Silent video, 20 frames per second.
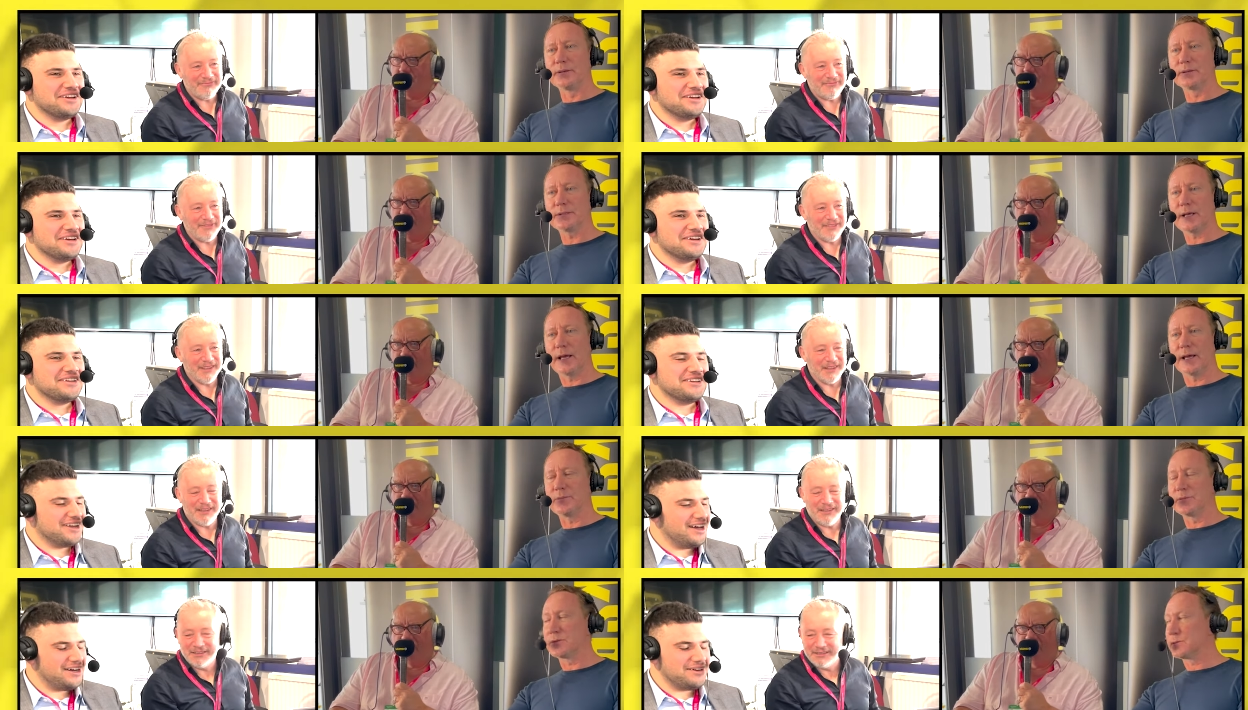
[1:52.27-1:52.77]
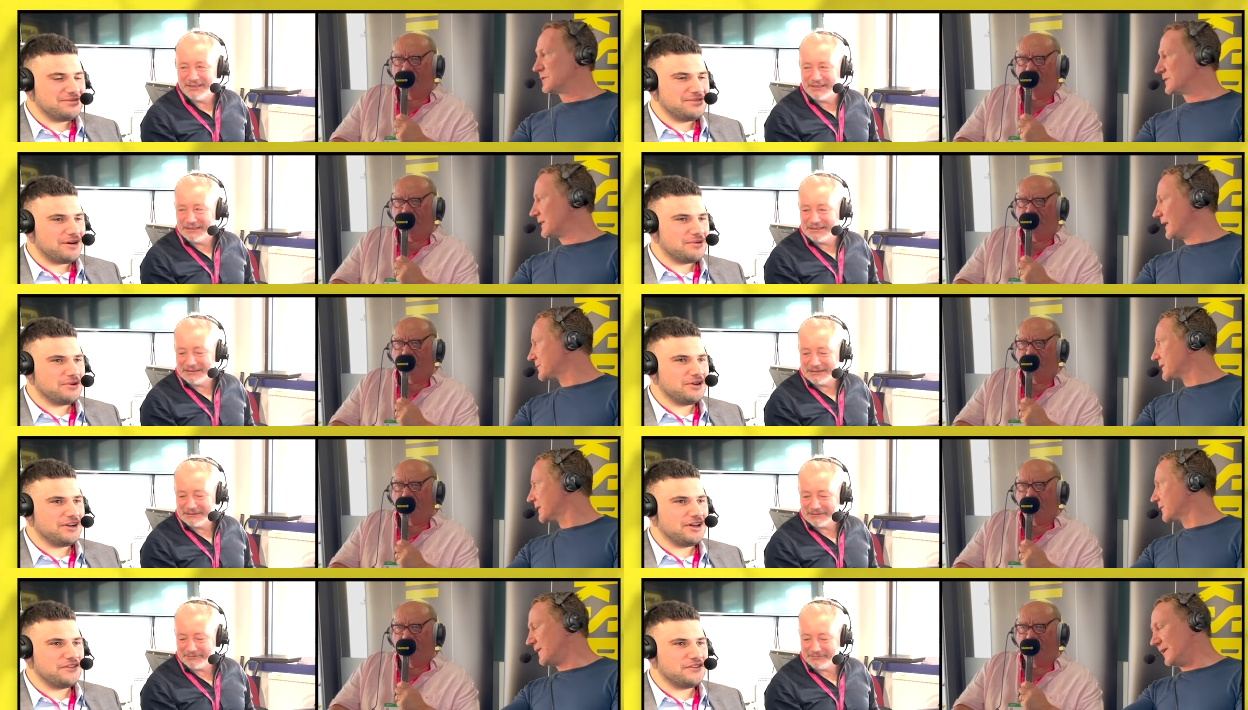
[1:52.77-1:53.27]
Speaker 1: Sam. Oh.
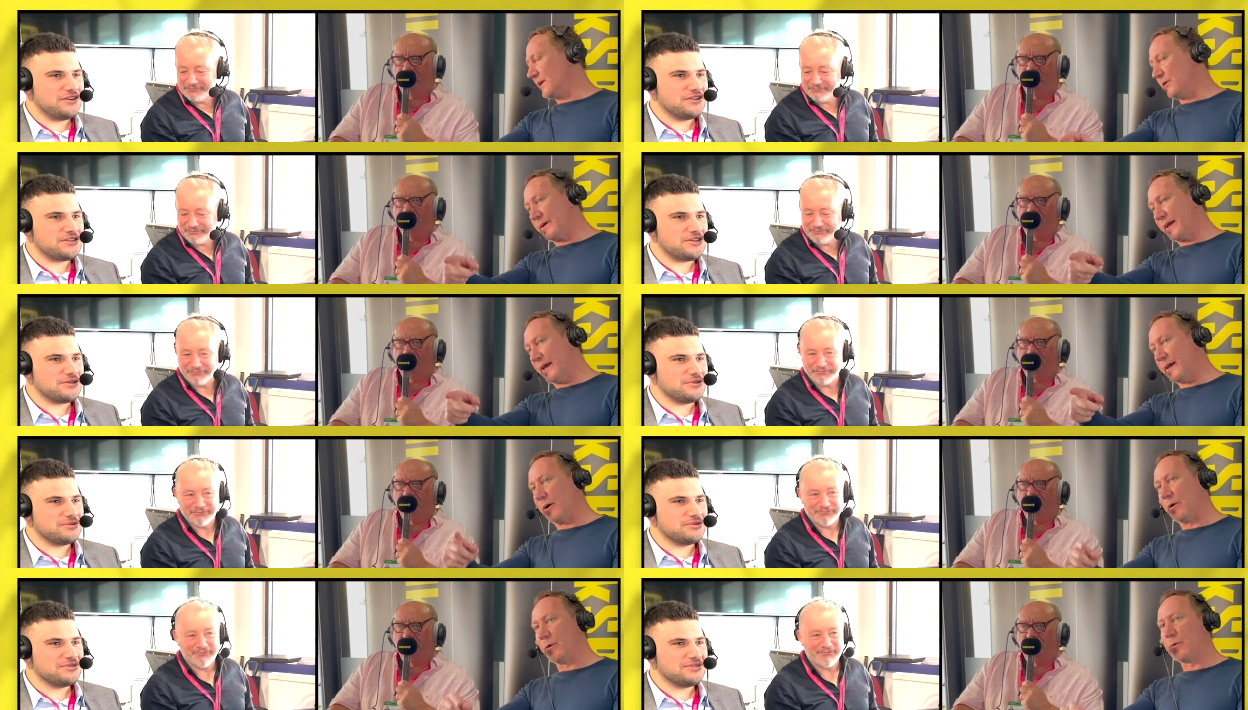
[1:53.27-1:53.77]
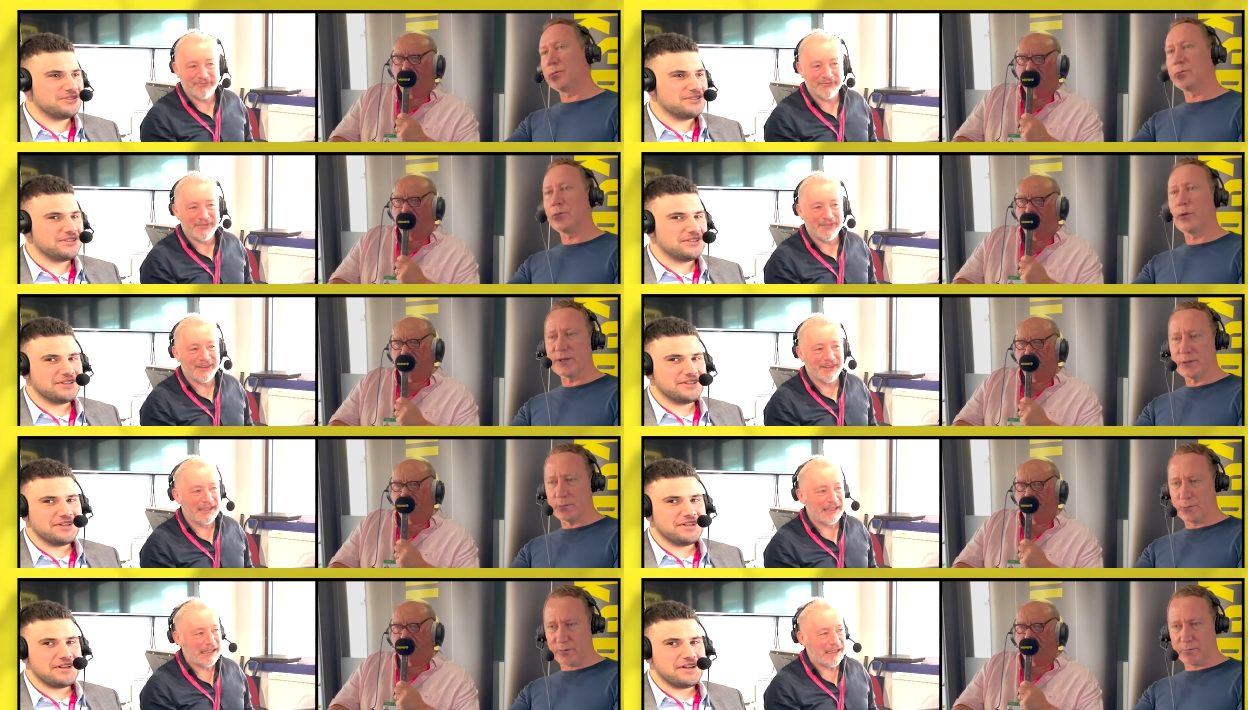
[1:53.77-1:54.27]
Sam's a little giggle.
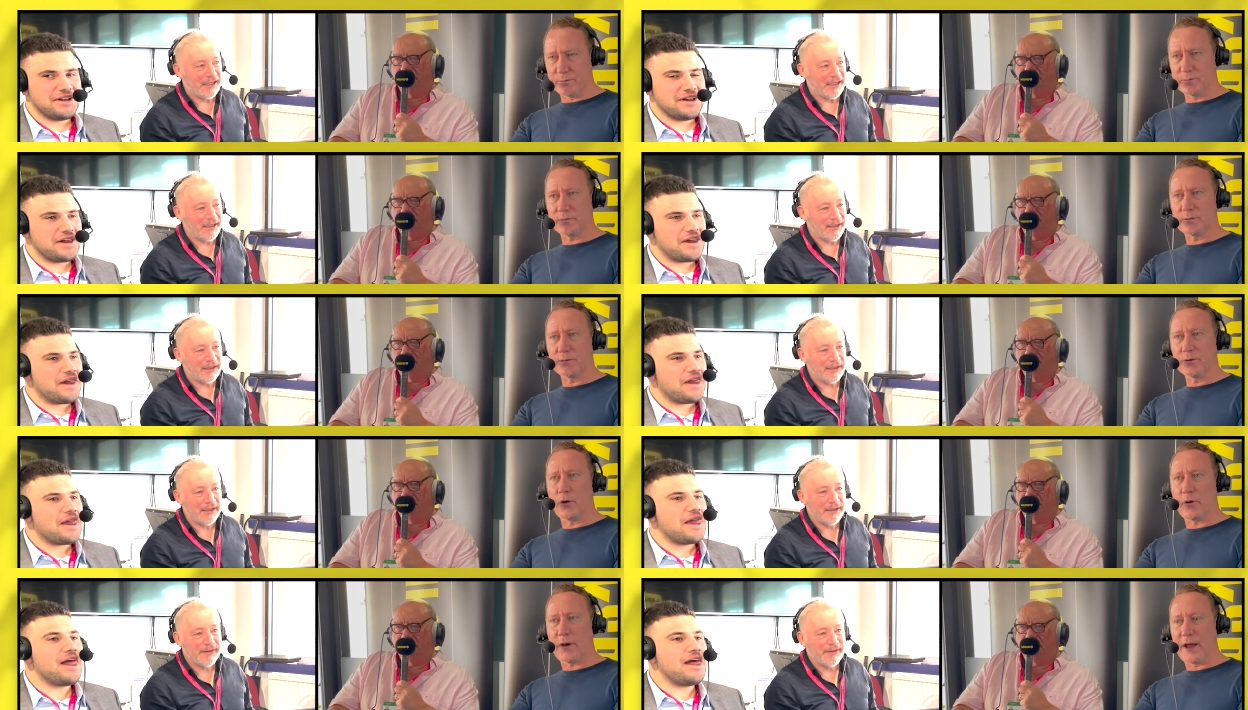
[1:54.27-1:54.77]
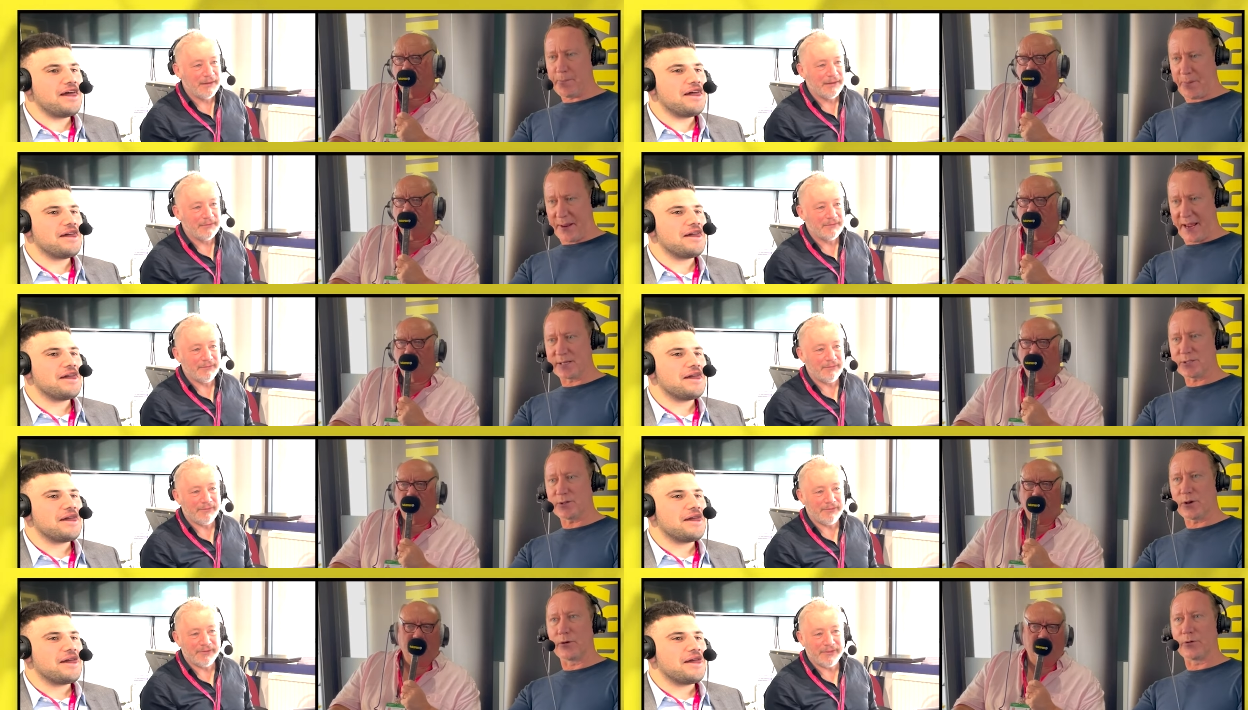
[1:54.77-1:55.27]
When, when, your huh?
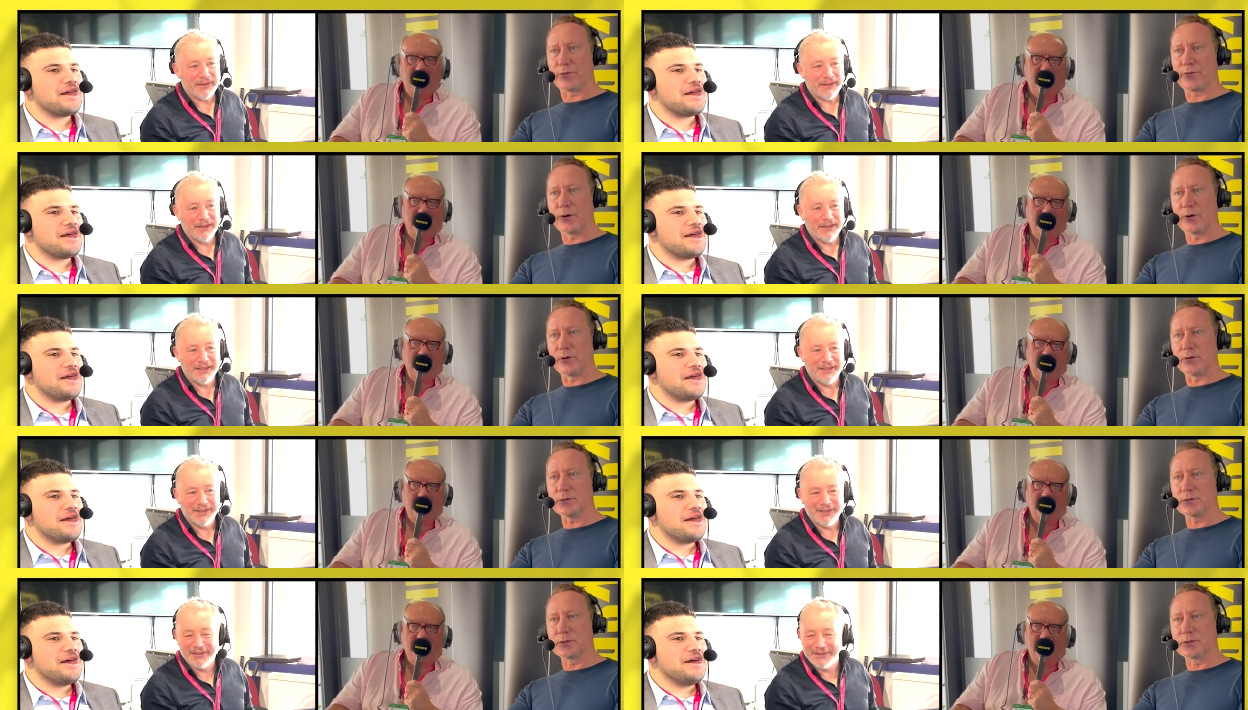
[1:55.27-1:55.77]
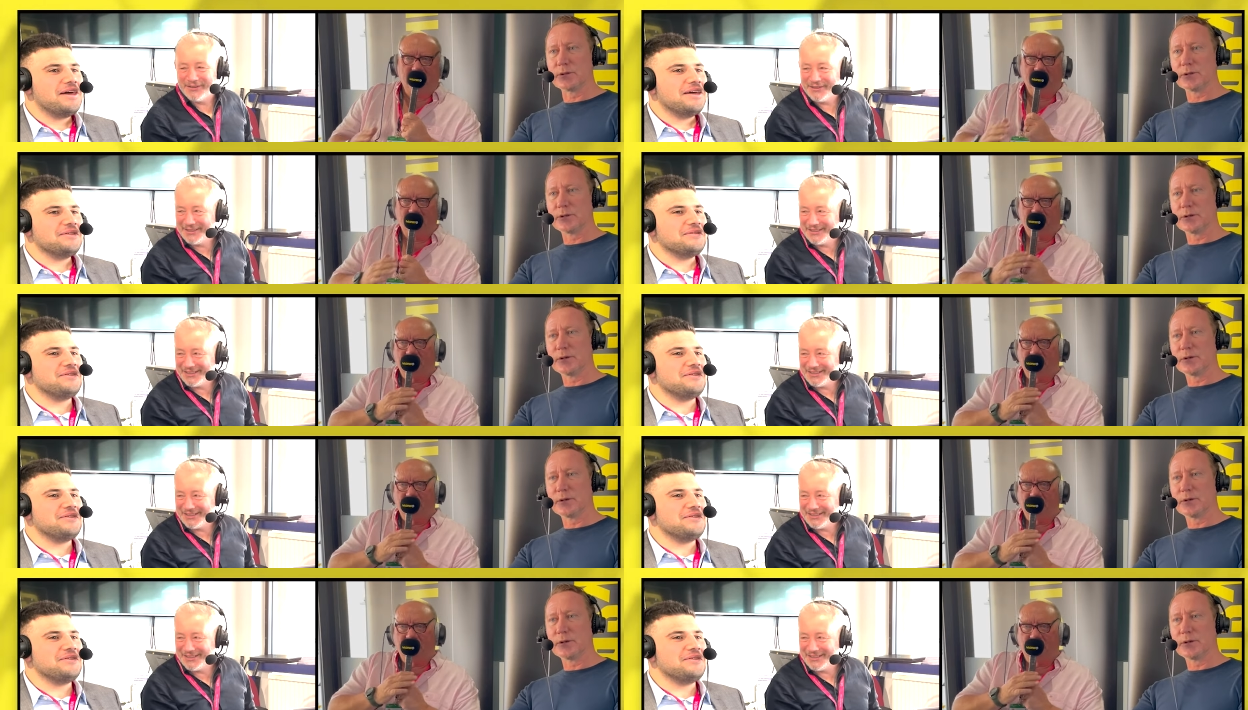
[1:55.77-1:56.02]
airbag's gone off oh. yours.